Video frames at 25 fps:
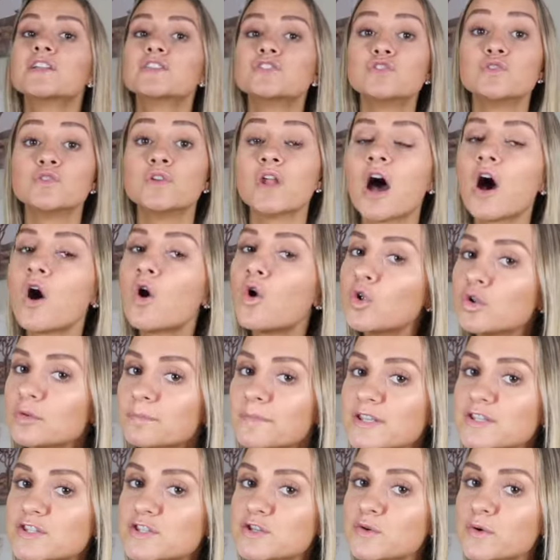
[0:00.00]
do not hold
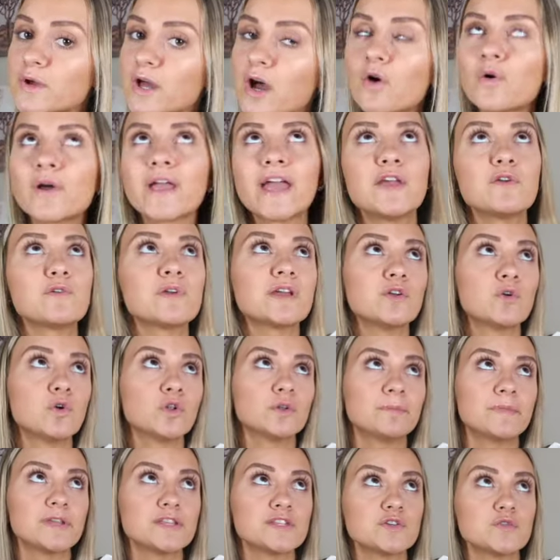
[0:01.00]
me to it. Okay, you can
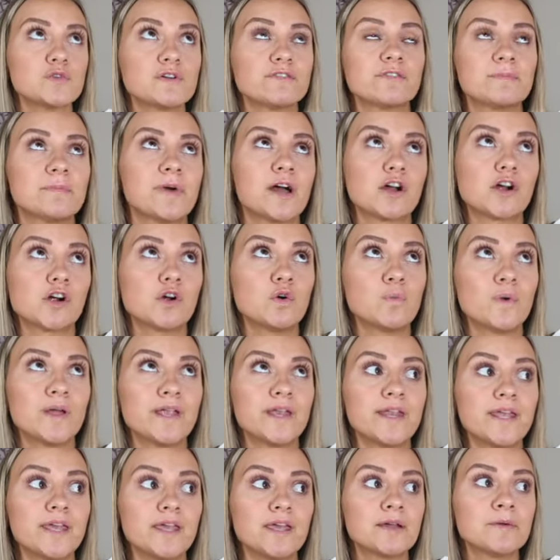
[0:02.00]
hold me to it for my girl
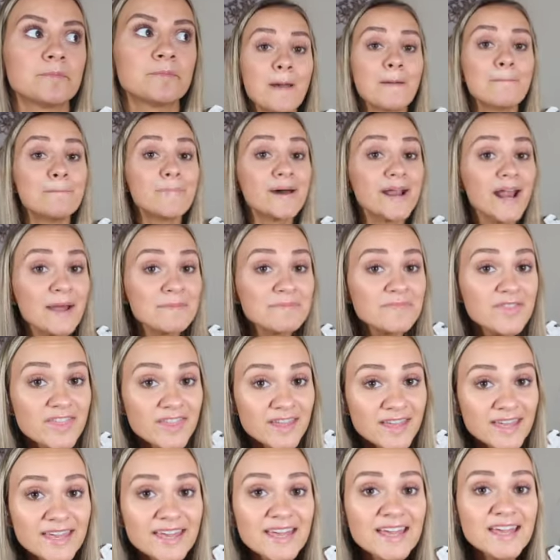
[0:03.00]
Whitney. But I'm
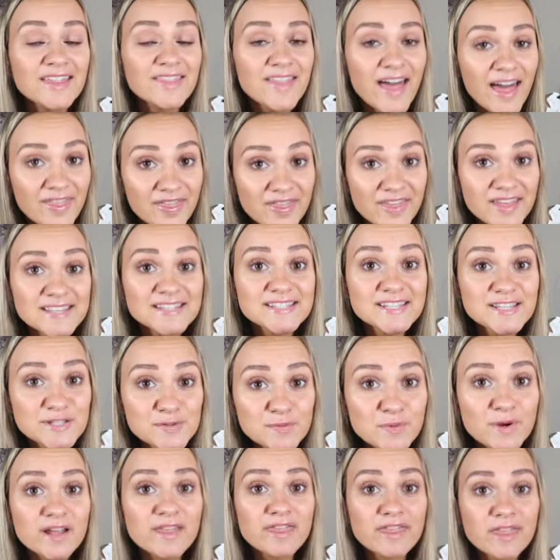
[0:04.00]
thinking that this is
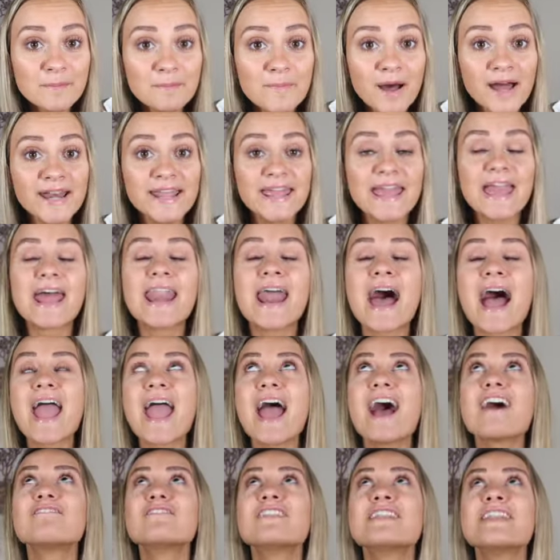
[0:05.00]
worth the money, and I
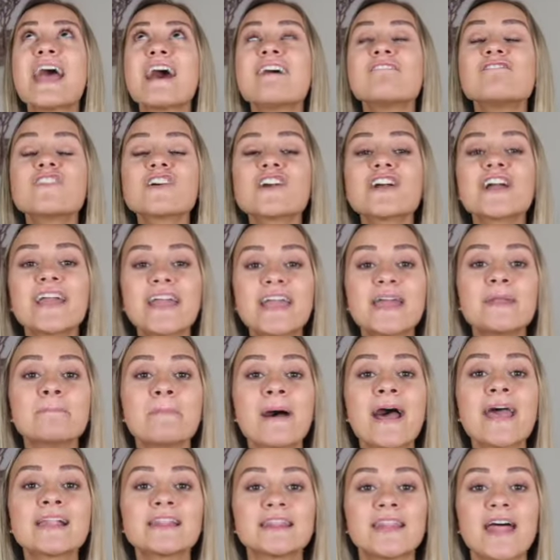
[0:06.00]
have never in
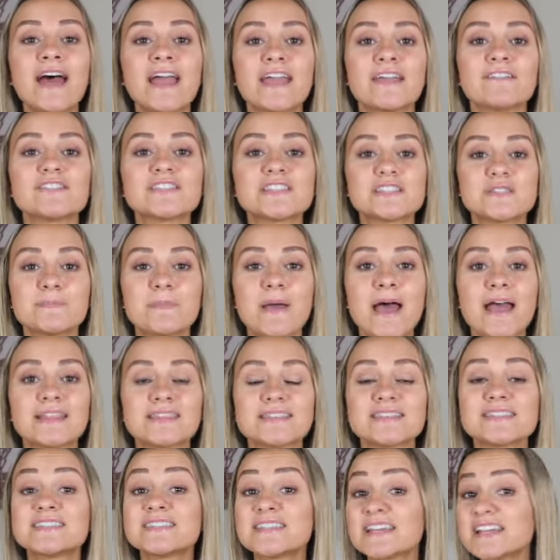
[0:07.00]
my life spent
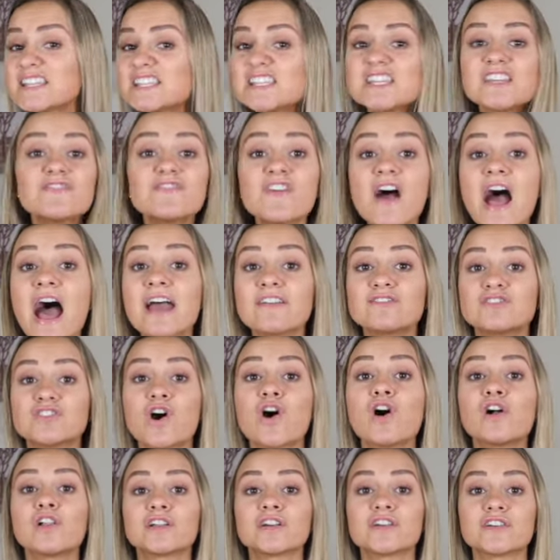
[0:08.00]

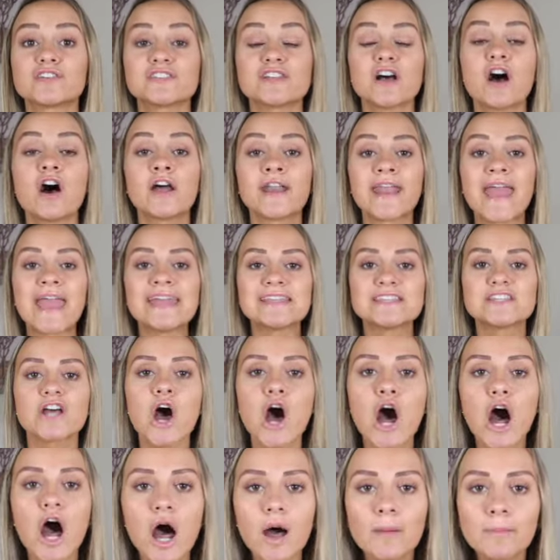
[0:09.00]
$65 on a
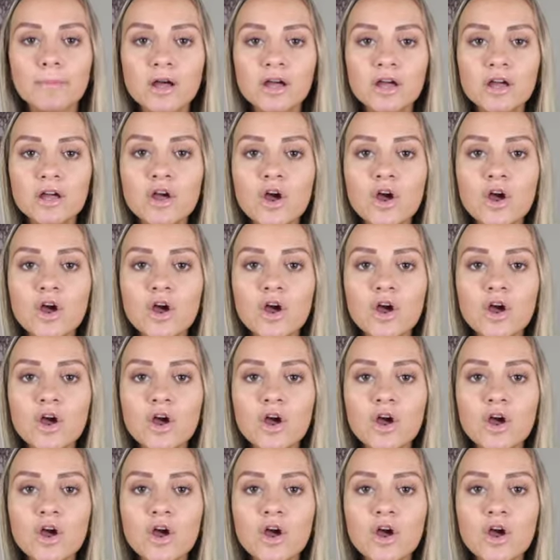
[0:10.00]
top